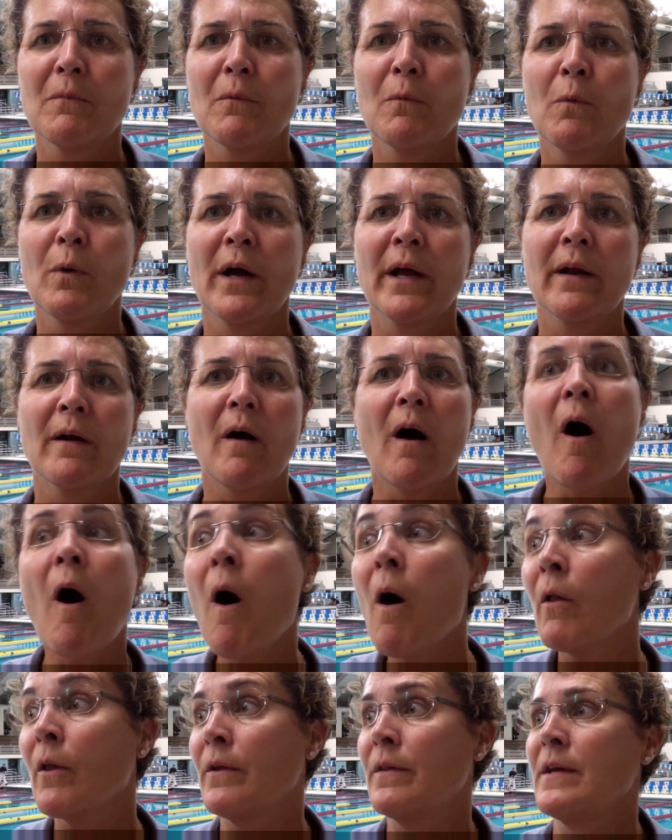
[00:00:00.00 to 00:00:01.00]
what
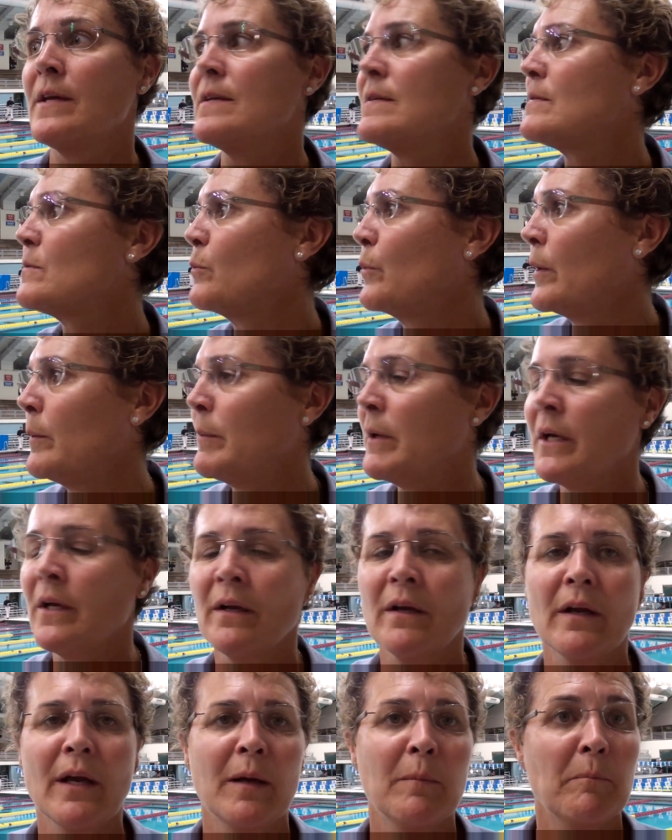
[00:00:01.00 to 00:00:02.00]
all of these
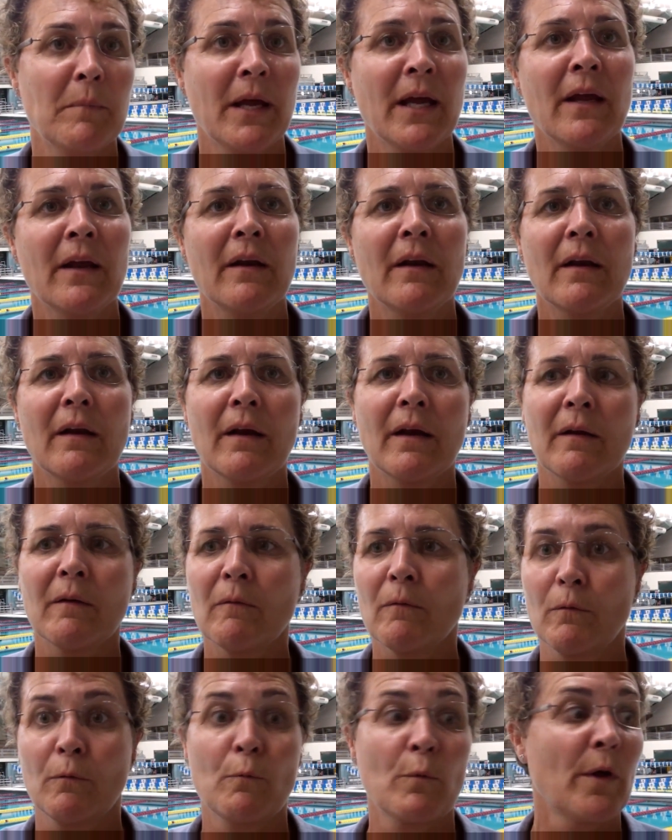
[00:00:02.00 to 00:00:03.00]
women and men,
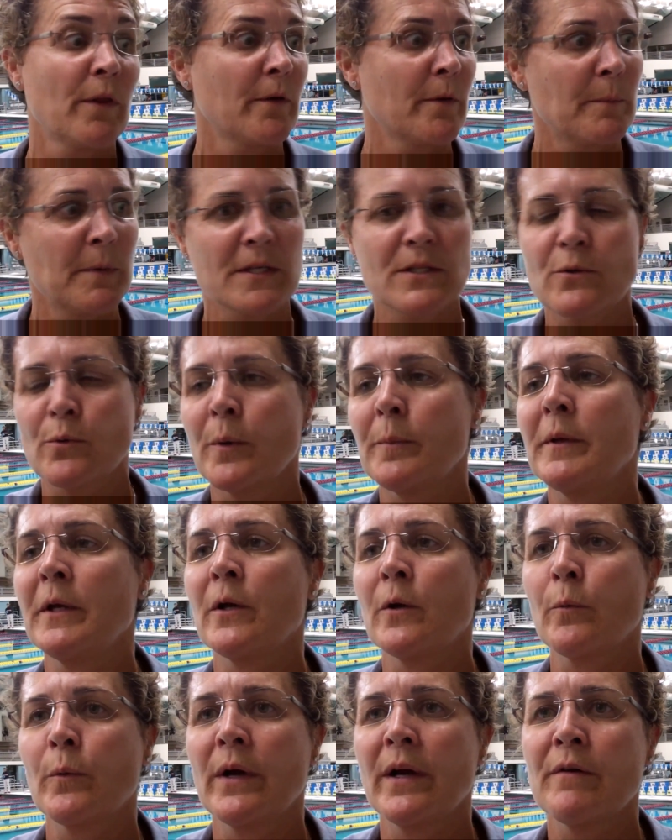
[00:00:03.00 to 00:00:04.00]
whether it be swimming
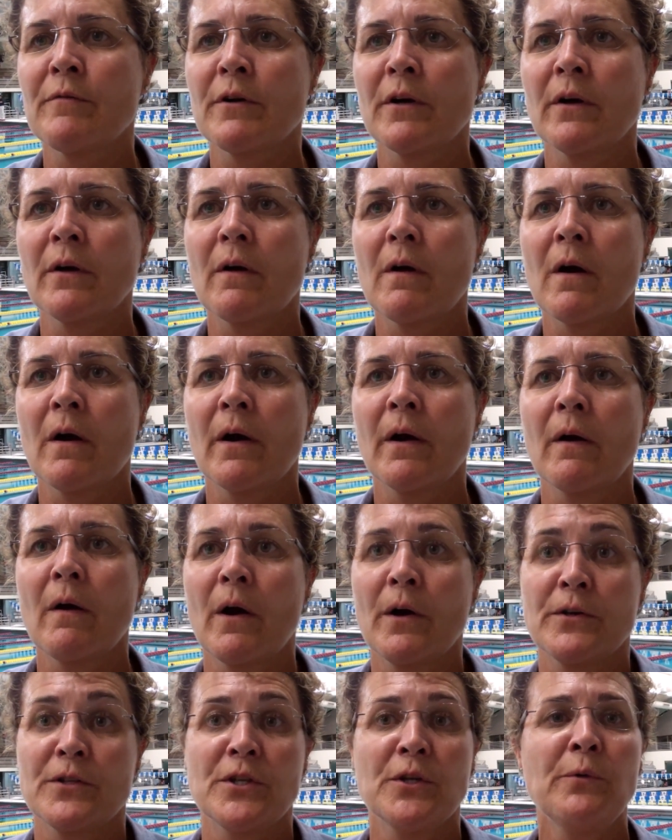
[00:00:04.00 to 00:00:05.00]
or whatever,
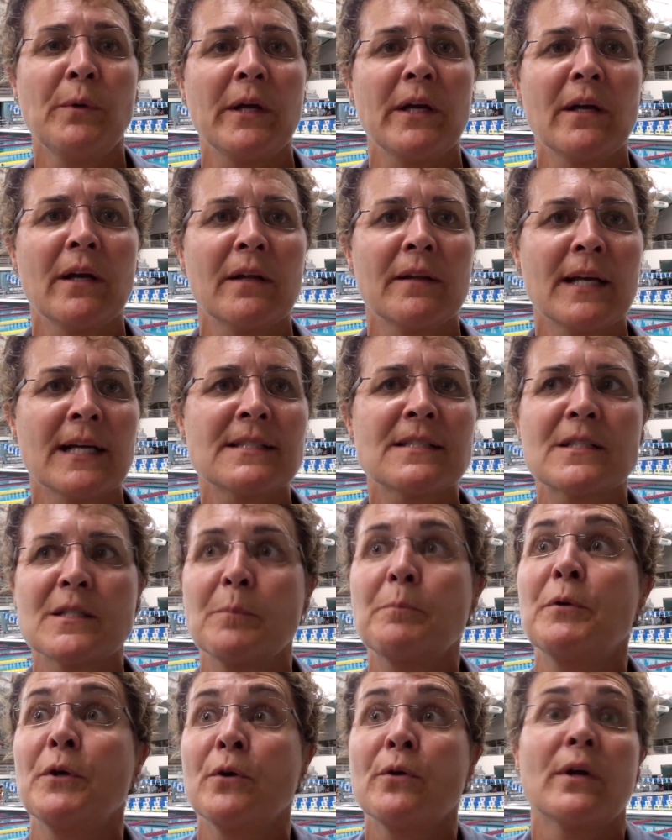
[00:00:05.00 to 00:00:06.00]
are doing. And that's the
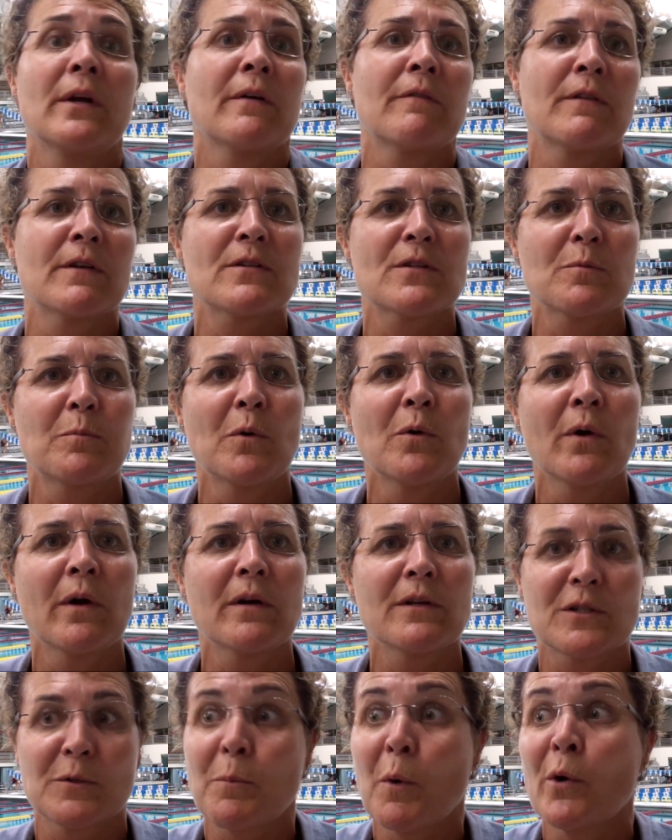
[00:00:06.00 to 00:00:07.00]
beauty of the
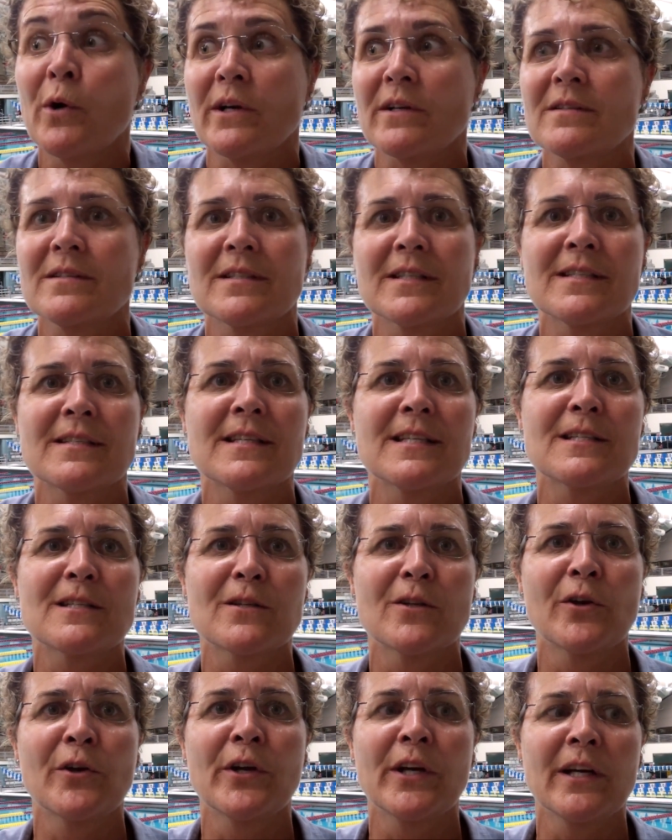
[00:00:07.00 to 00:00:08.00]
sports is it's
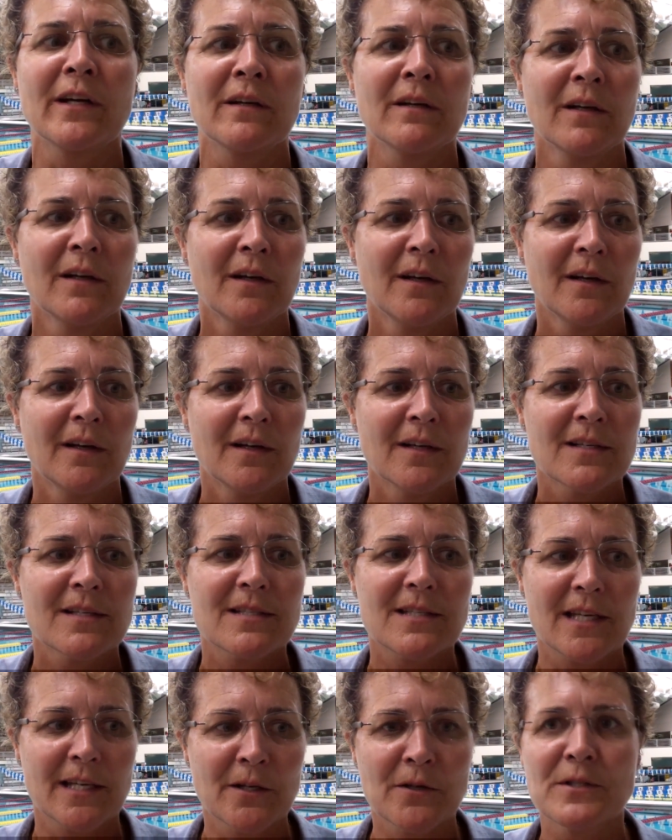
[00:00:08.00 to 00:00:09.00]
learning
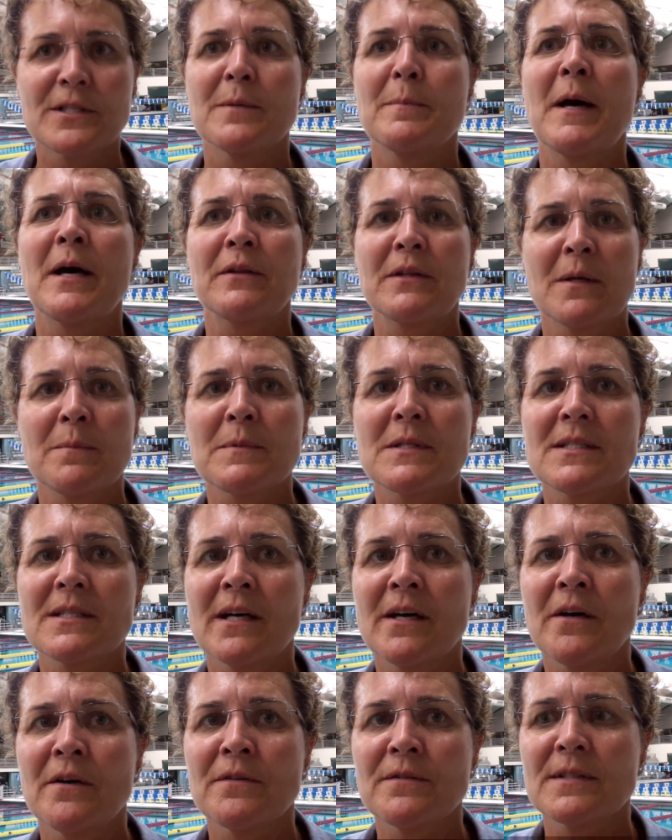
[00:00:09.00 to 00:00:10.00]
skills about
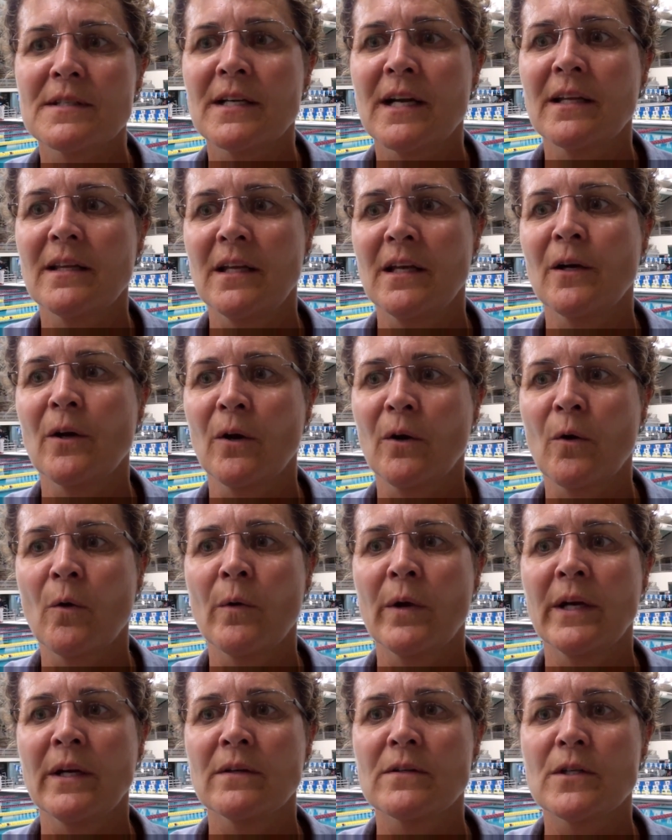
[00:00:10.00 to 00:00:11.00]
themselves that I think are
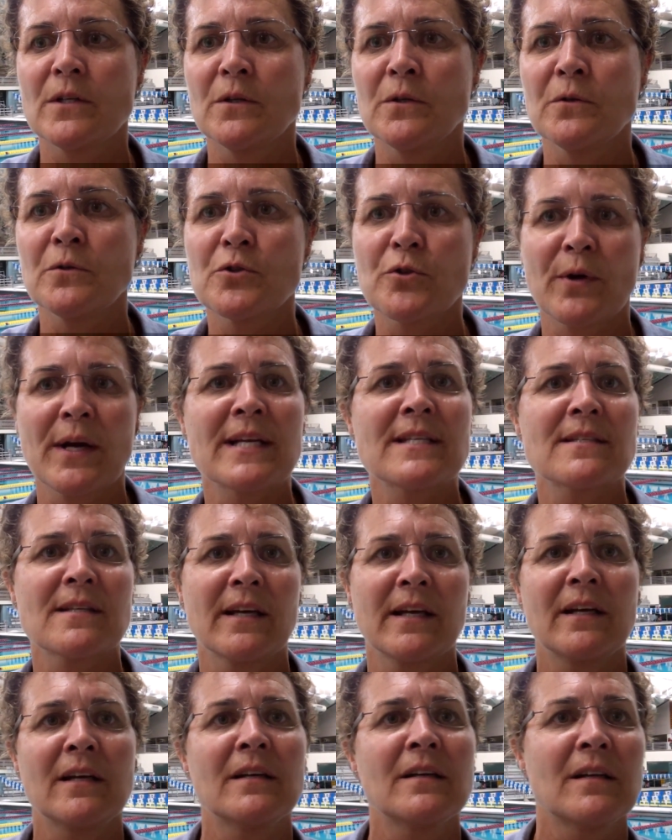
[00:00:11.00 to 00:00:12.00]
going to
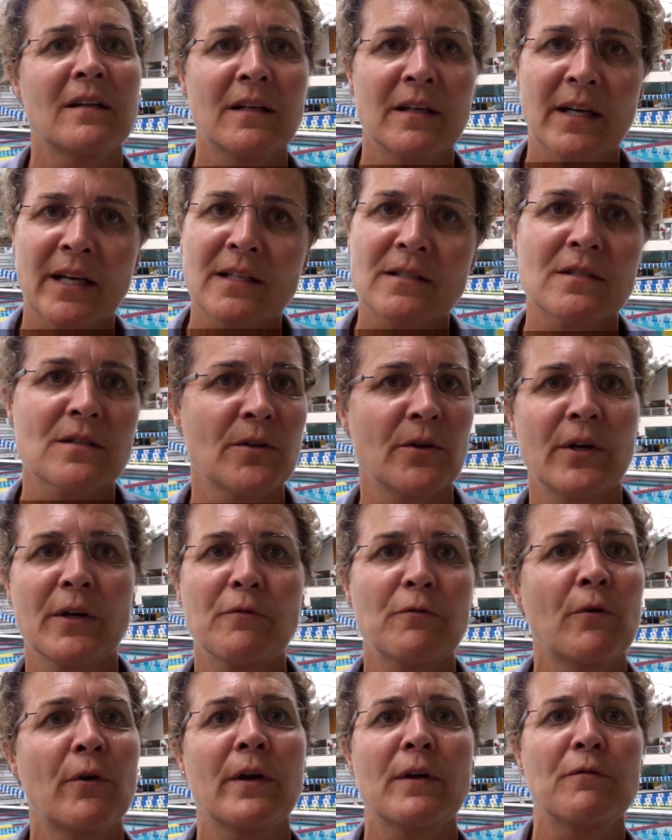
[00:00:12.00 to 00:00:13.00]
translate into the next 30,
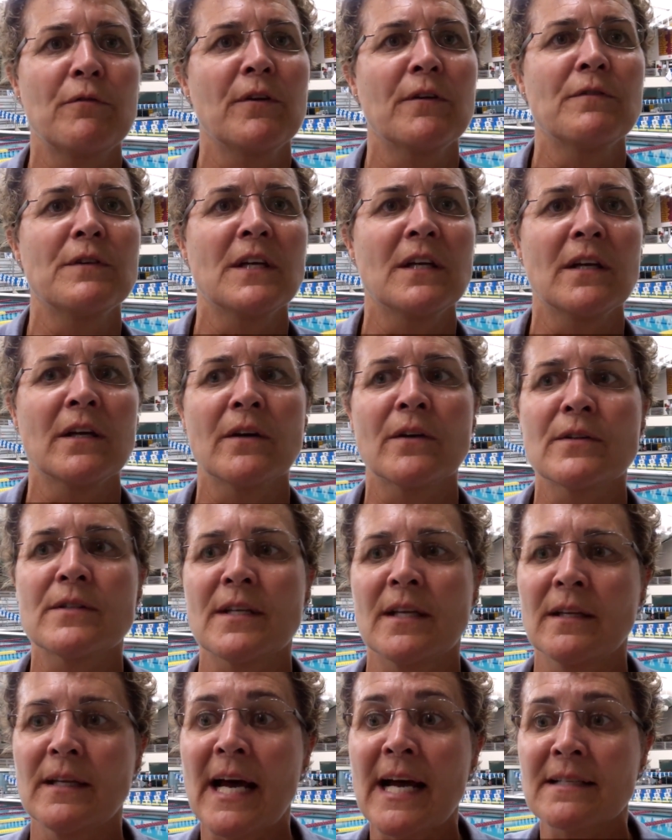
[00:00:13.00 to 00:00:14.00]
40, 50 years.
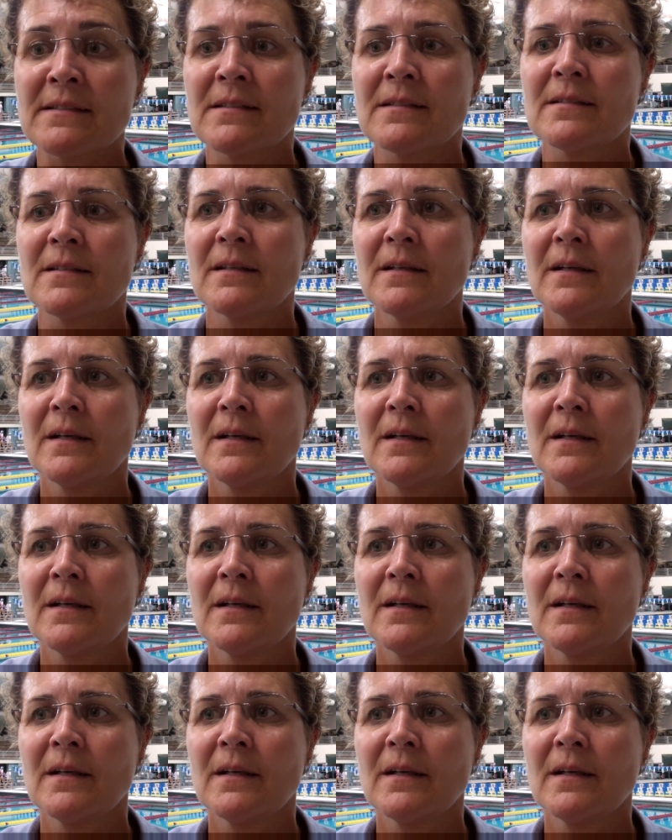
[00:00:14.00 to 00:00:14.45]
And that's